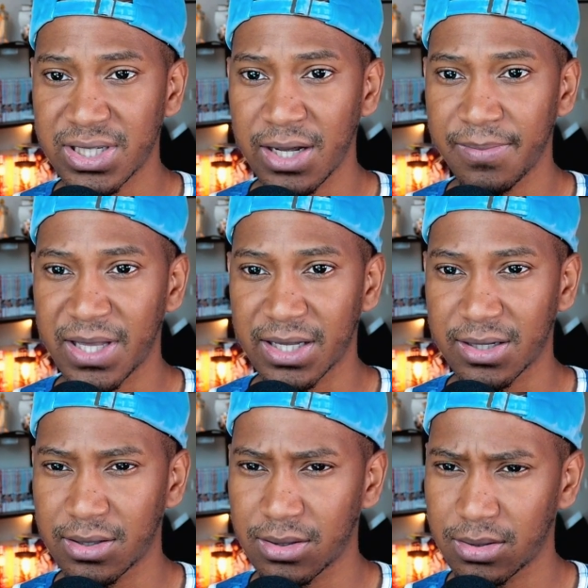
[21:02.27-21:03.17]
the
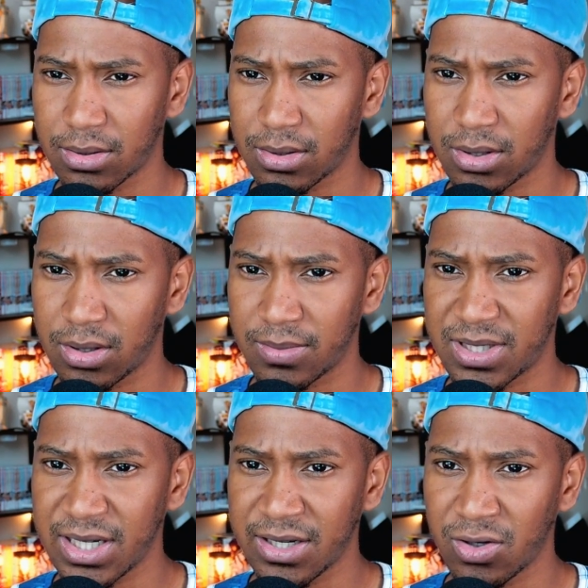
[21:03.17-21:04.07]

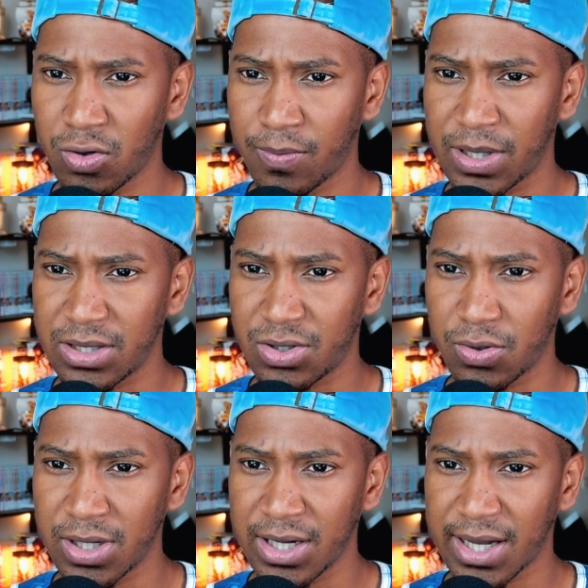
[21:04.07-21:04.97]
signal, but doing
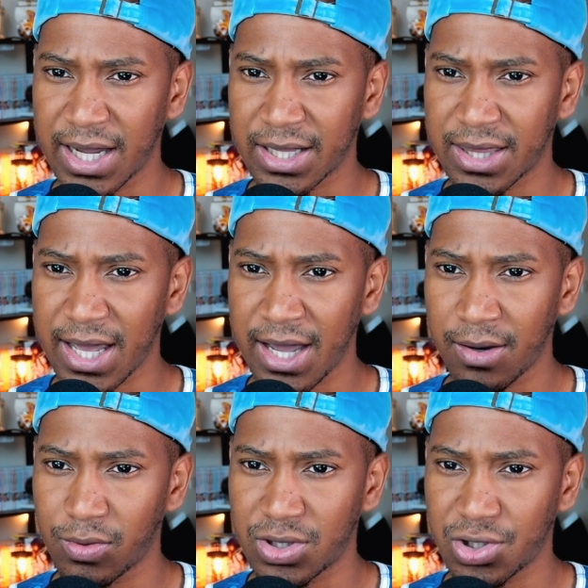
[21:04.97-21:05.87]
it like that
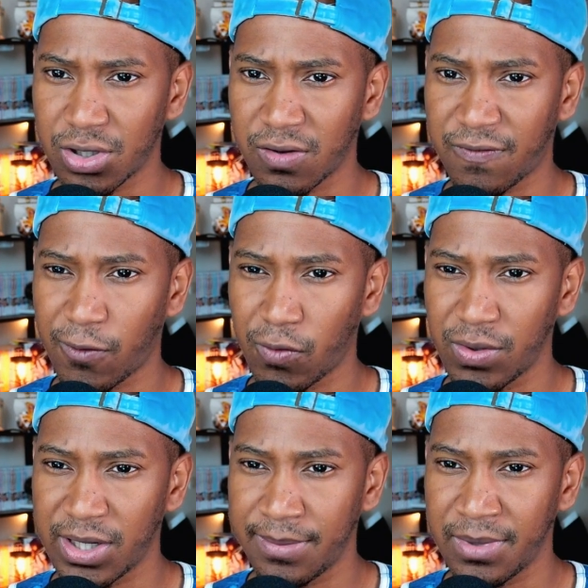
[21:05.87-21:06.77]
was sure to fool
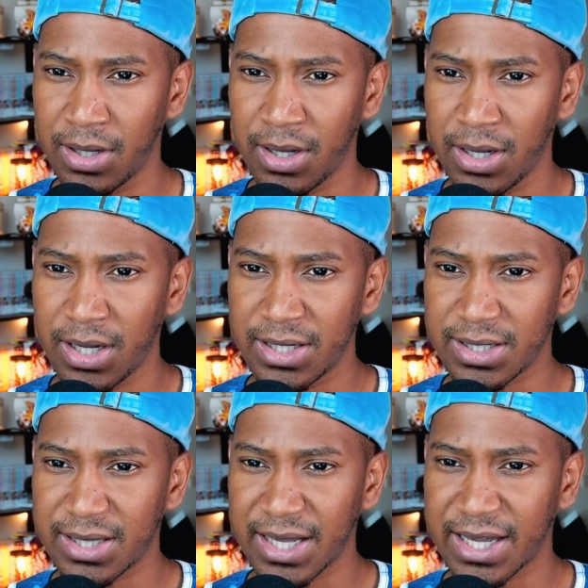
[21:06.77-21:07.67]
them into
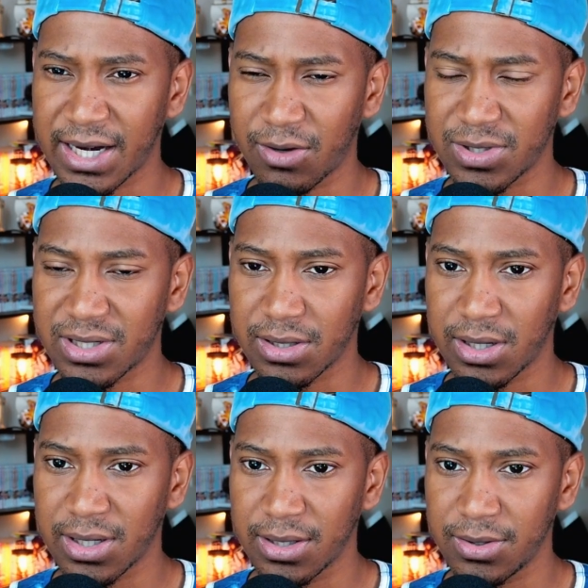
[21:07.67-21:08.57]
thinking I was still on
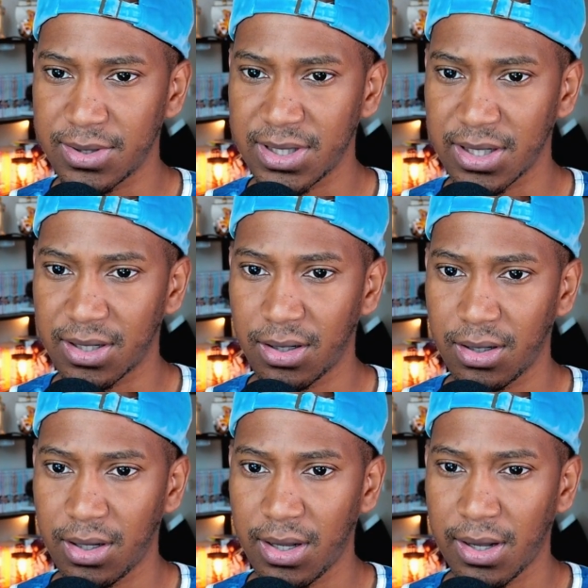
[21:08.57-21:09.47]
Lelucia.
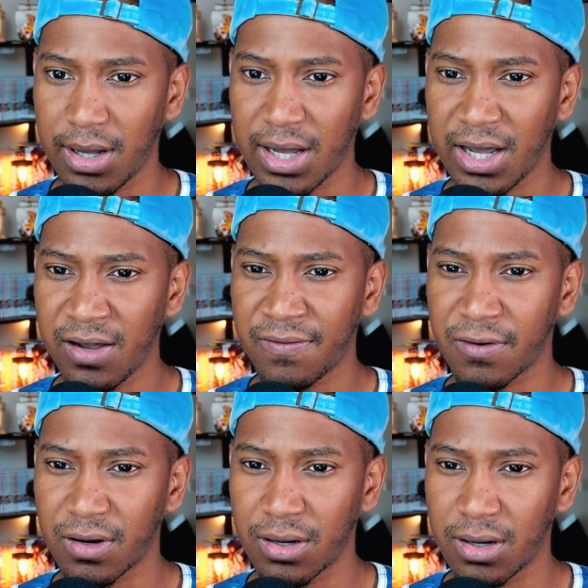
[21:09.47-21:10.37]

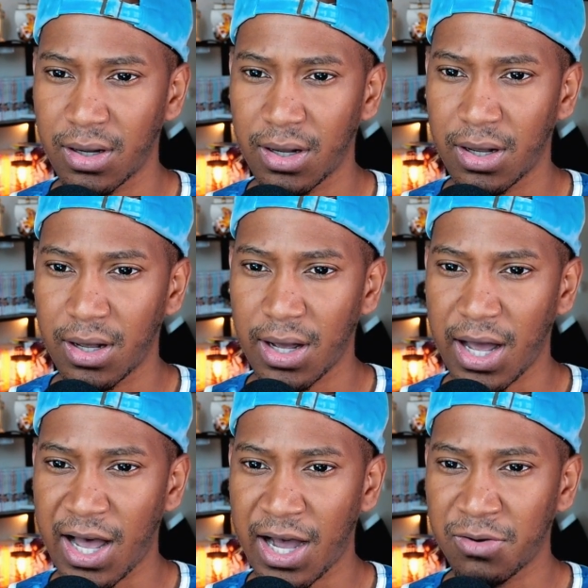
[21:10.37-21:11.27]
However,
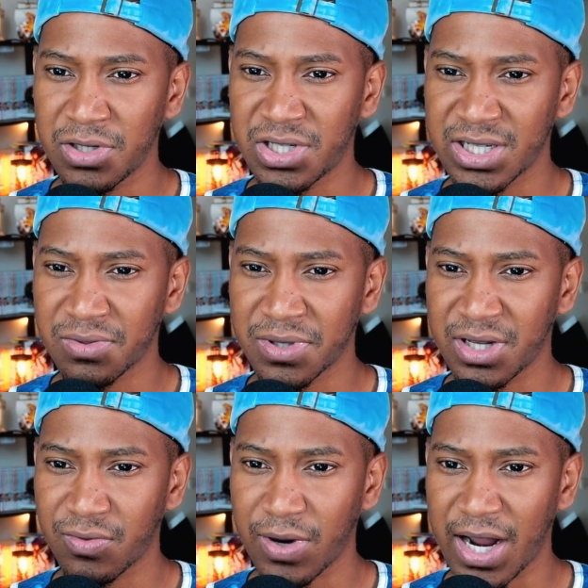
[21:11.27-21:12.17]
I was just within
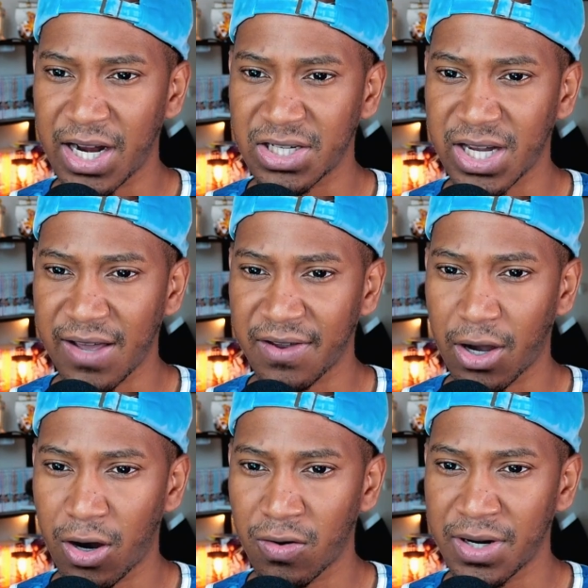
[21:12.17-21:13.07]
range, having
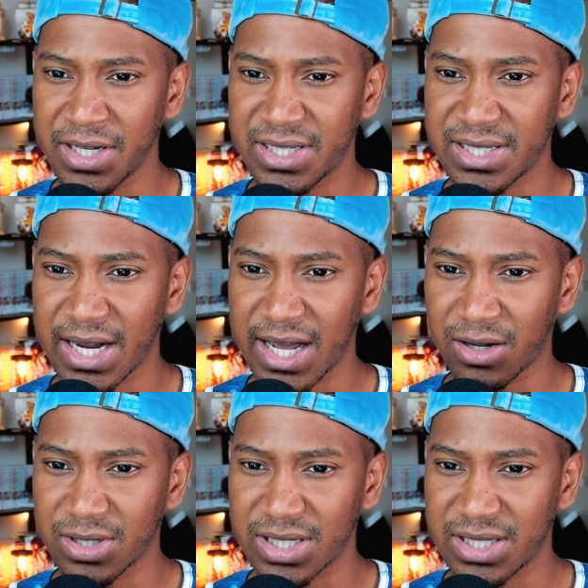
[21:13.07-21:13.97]
already set out
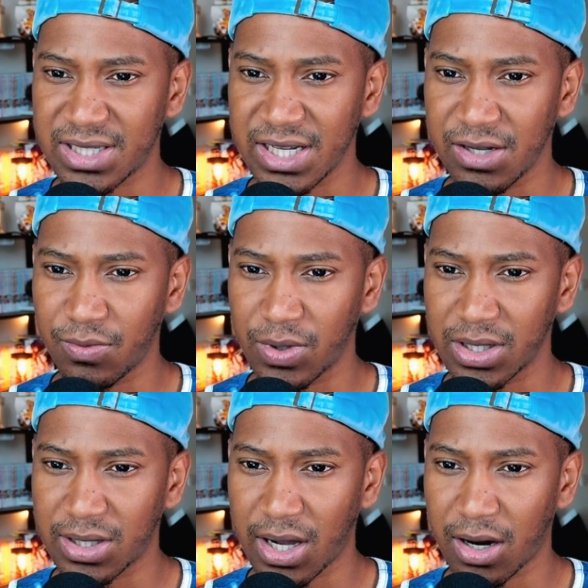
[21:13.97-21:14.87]
to sea with
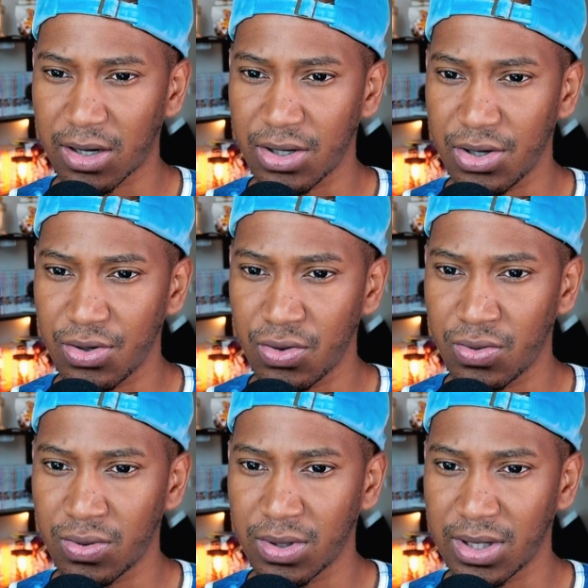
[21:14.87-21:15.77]
our new
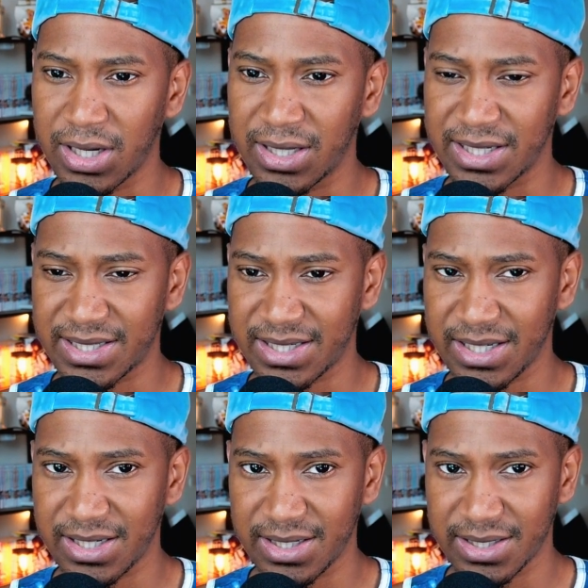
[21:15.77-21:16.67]

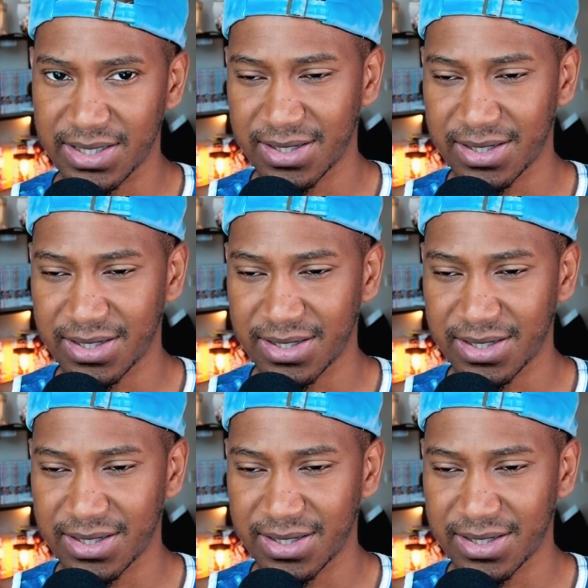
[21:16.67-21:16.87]
enlistees.